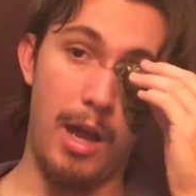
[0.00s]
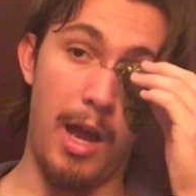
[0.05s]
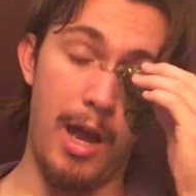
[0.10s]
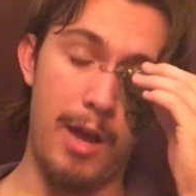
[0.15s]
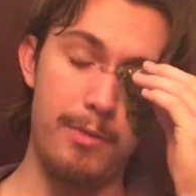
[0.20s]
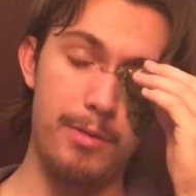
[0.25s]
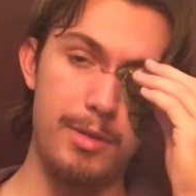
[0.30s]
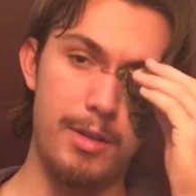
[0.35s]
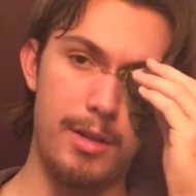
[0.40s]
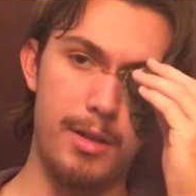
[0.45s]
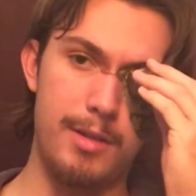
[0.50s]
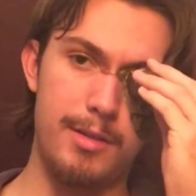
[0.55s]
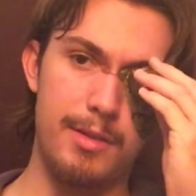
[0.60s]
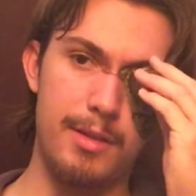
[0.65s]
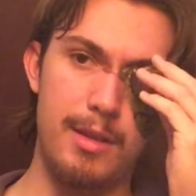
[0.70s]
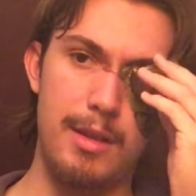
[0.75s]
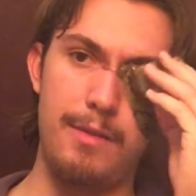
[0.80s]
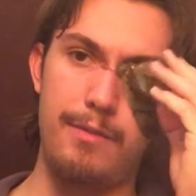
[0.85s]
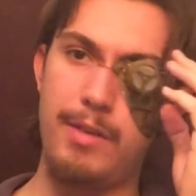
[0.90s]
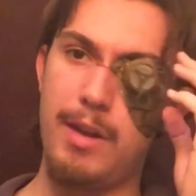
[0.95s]
I was
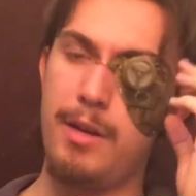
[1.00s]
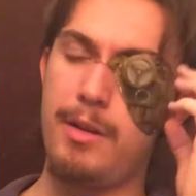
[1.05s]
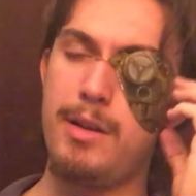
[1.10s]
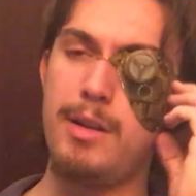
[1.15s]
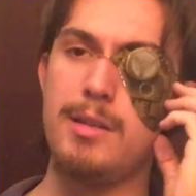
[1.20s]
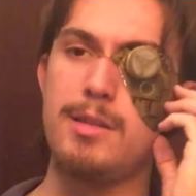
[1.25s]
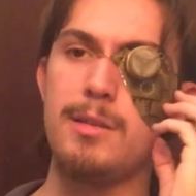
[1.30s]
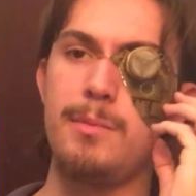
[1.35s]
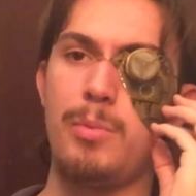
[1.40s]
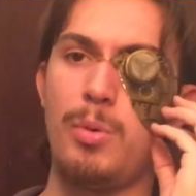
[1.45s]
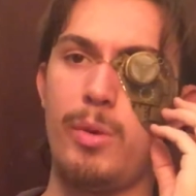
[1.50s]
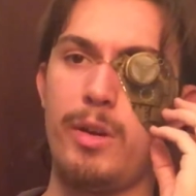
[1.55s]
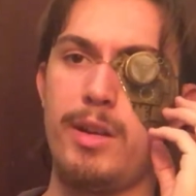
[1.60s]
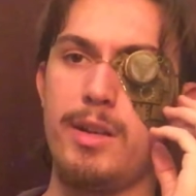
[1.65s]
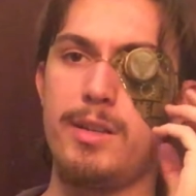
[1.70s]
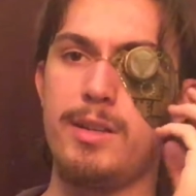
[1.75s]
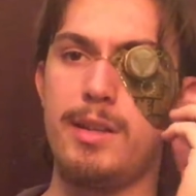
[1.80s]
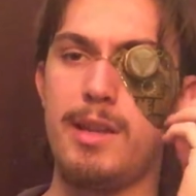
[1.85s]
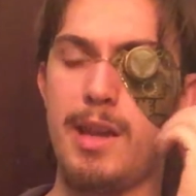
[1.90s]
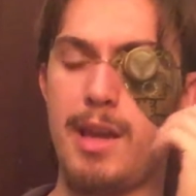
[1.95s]
honestly very
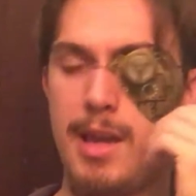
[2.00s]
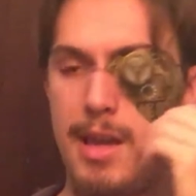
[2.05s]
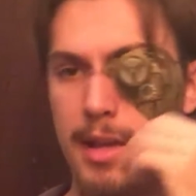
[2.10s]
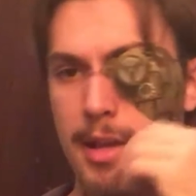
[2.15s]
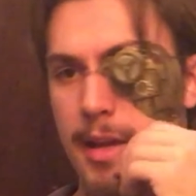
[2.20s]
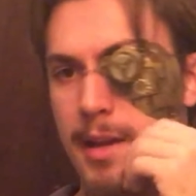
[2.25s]
disappointed today.